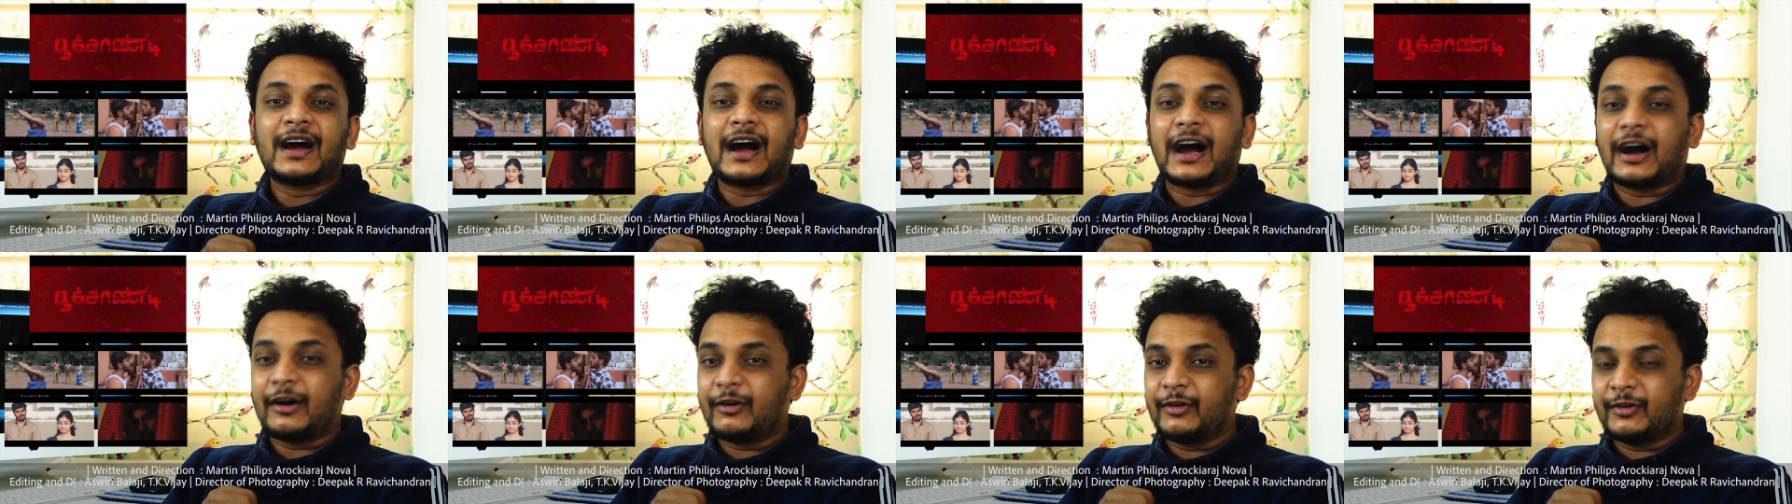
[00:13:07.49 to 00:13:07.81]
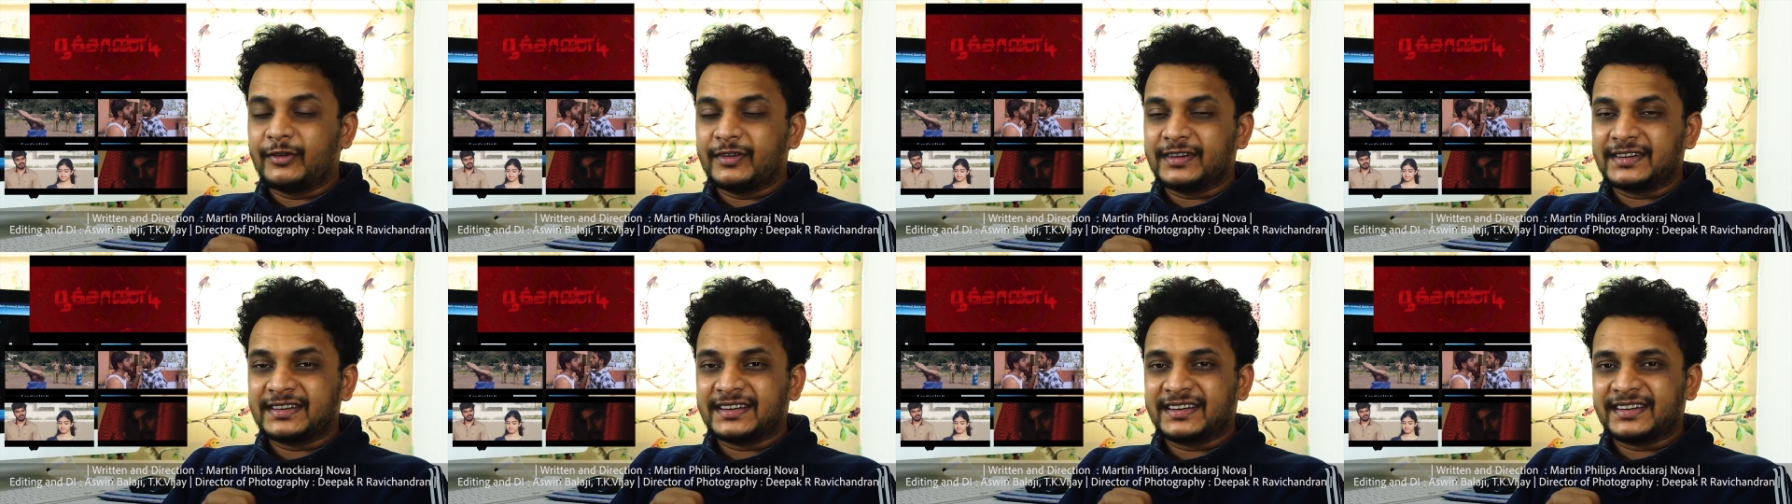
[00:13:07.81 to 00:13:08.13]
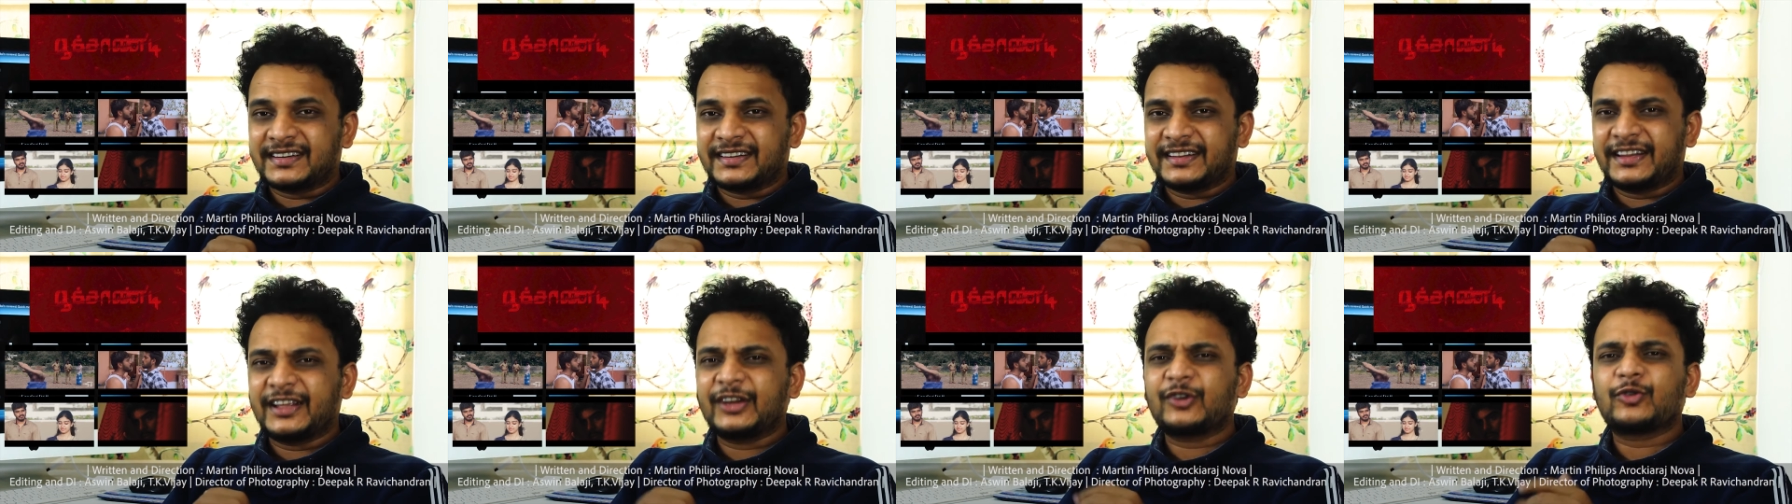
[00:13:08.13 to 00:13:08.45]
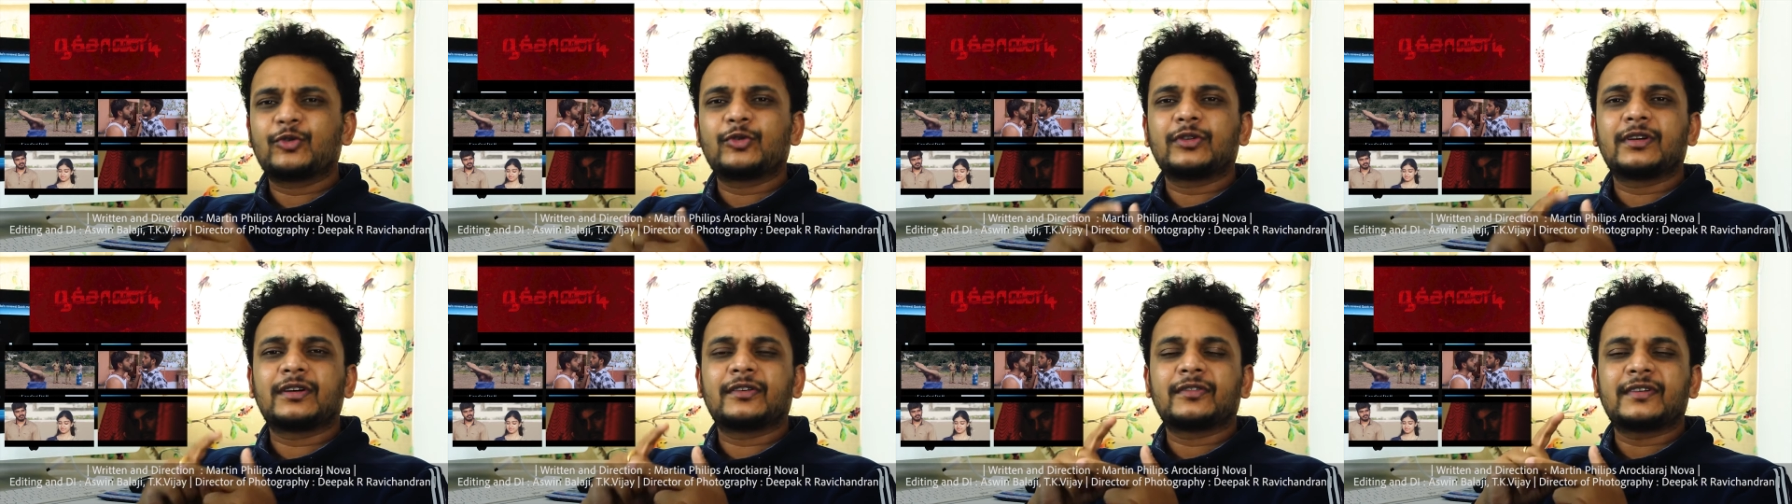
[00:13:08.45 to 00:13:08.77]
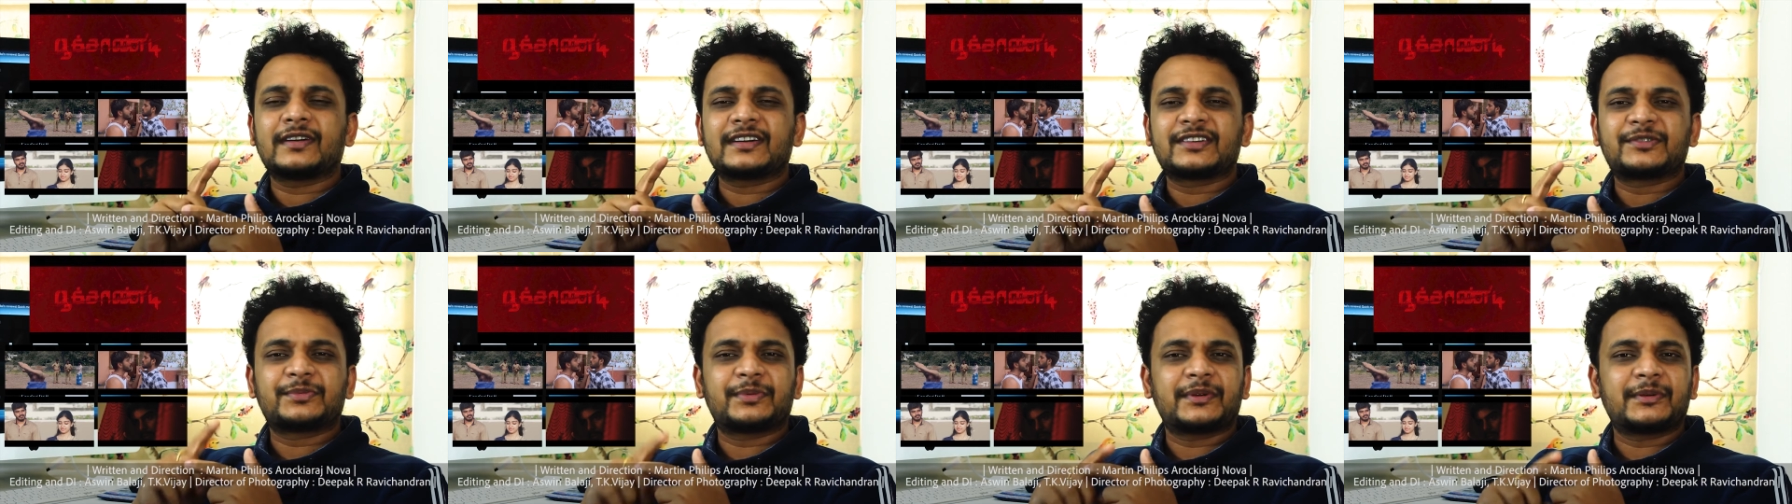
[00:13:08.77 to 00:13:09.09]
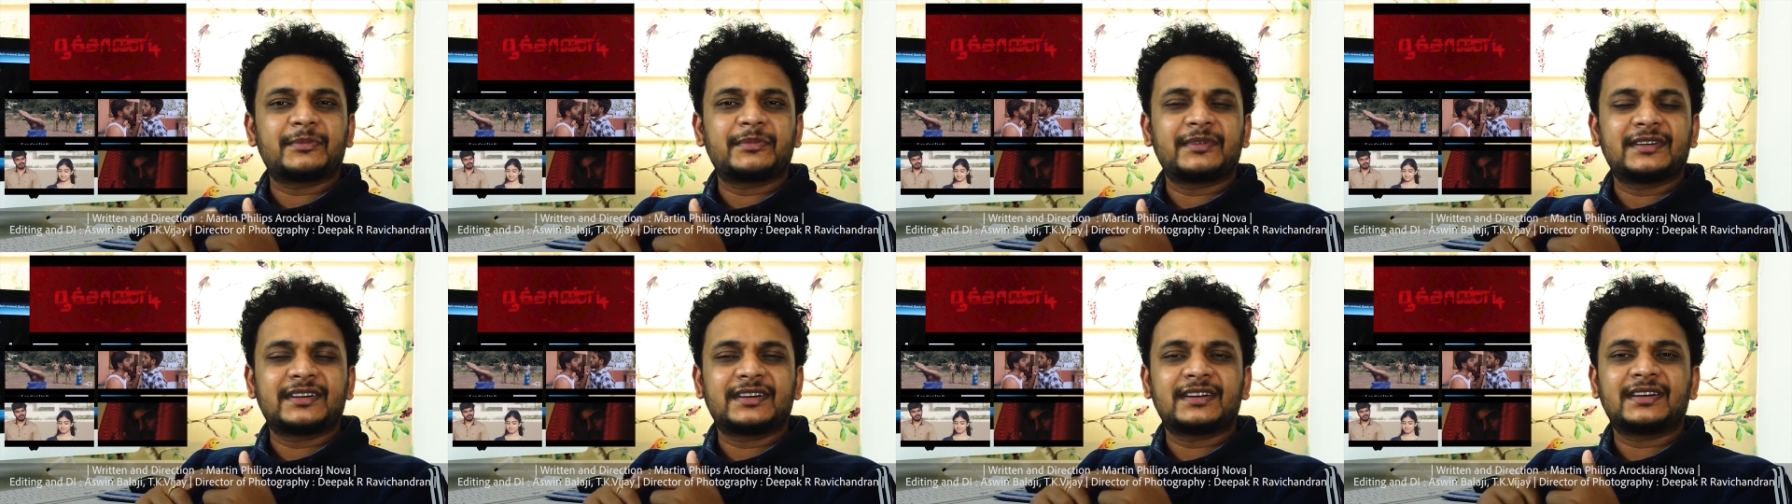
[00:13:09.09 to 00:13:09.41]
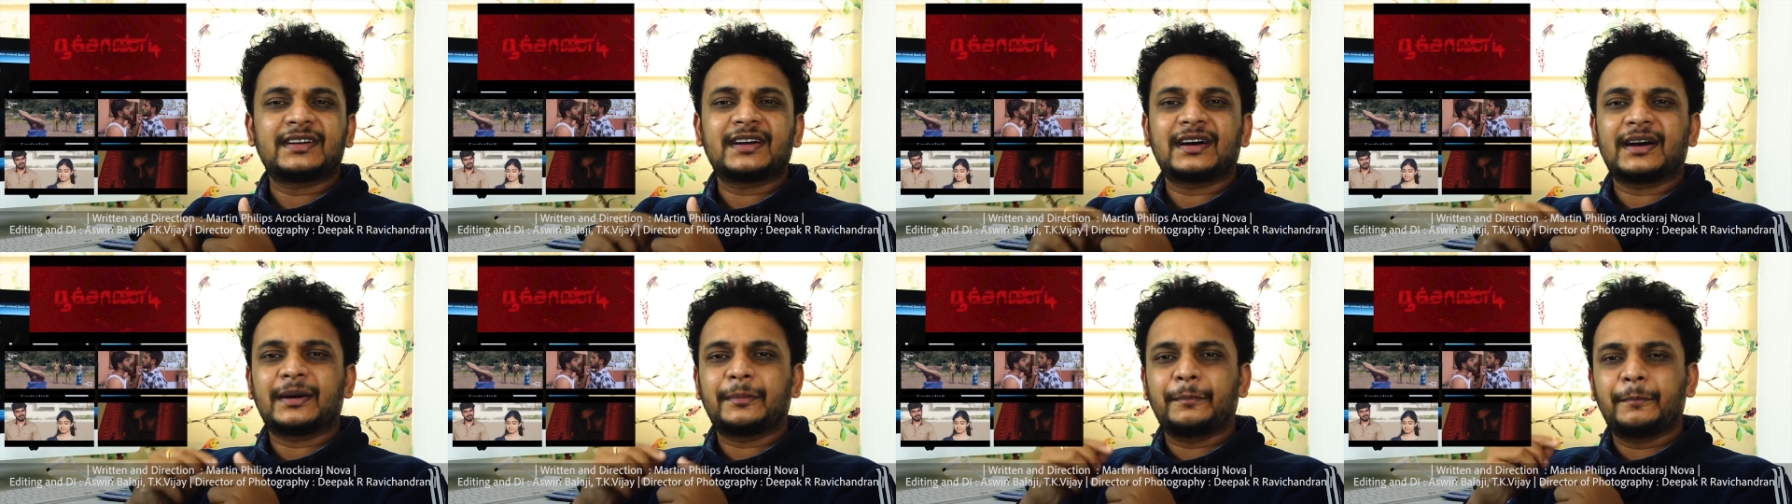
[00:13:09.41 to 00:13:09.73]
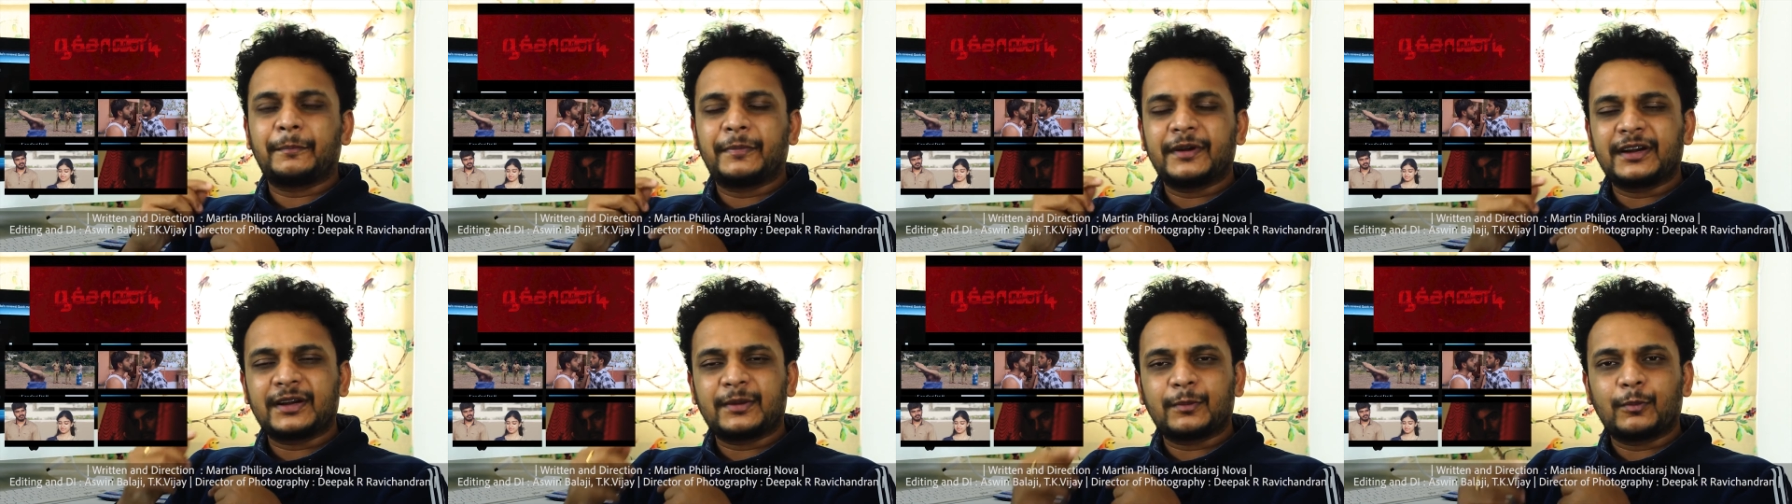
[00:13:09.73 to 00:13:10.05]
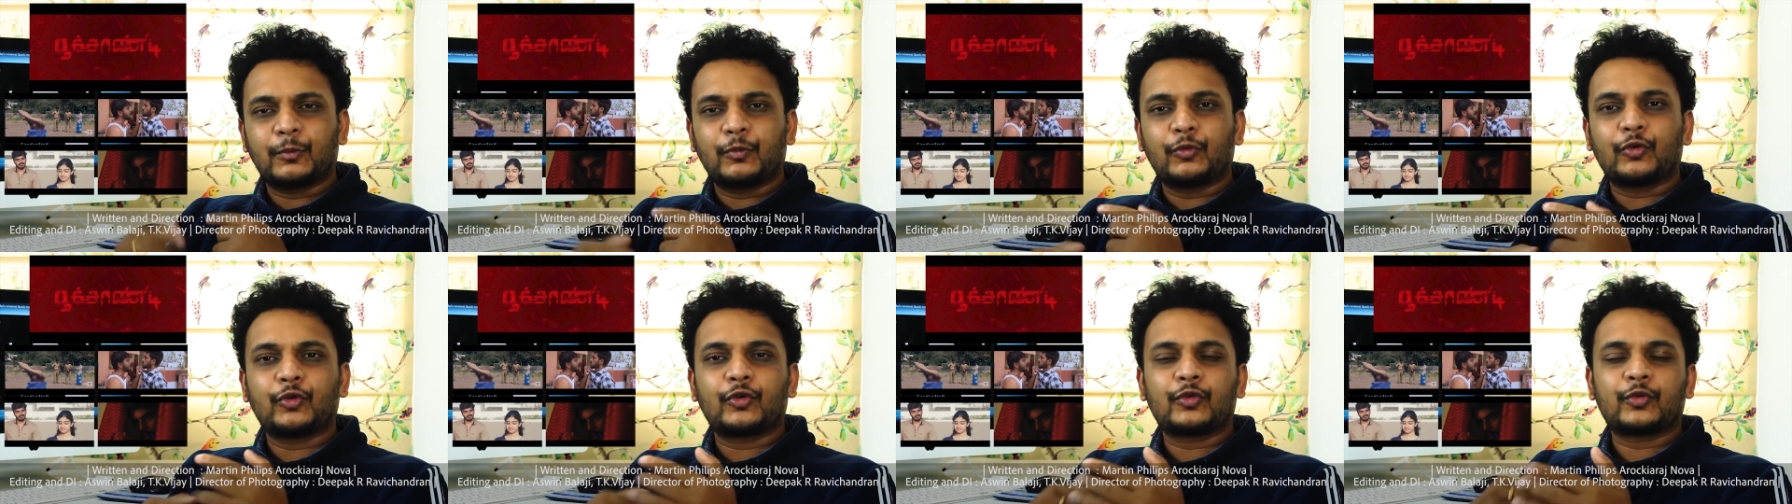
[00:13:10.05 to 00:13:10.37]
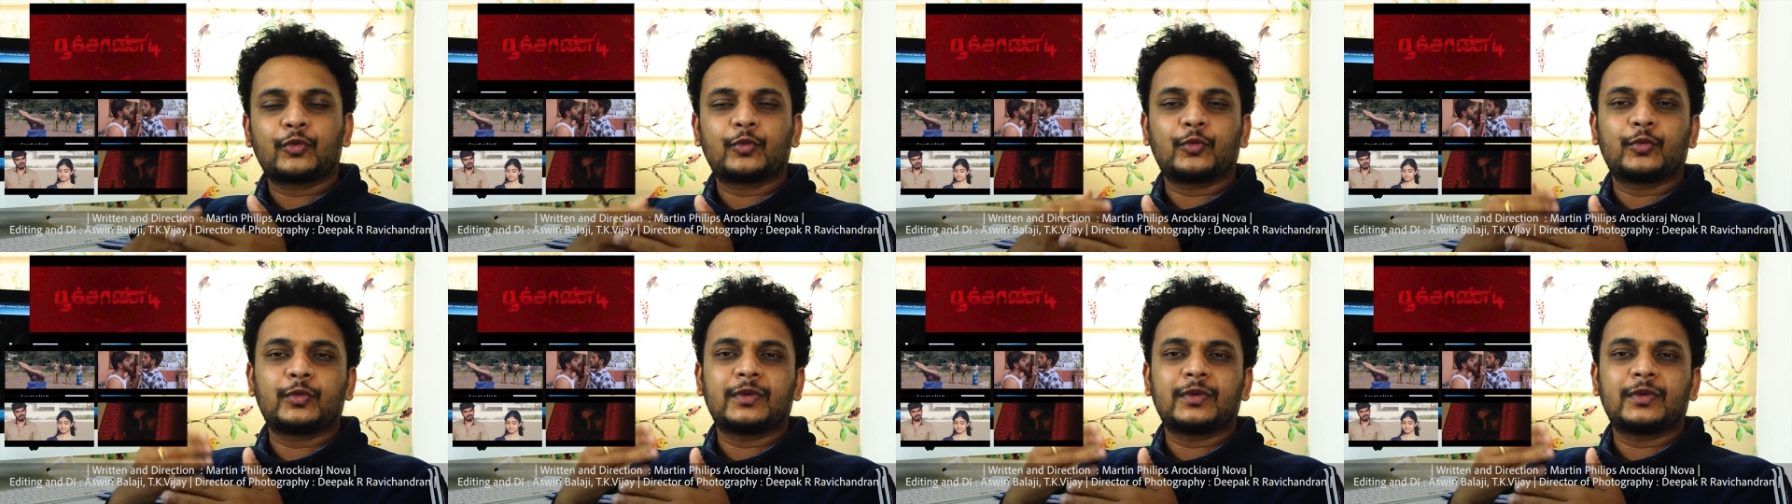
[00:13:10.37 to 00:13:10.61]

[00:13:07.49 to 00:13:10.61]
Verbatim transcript: However, they could have experimented a bit more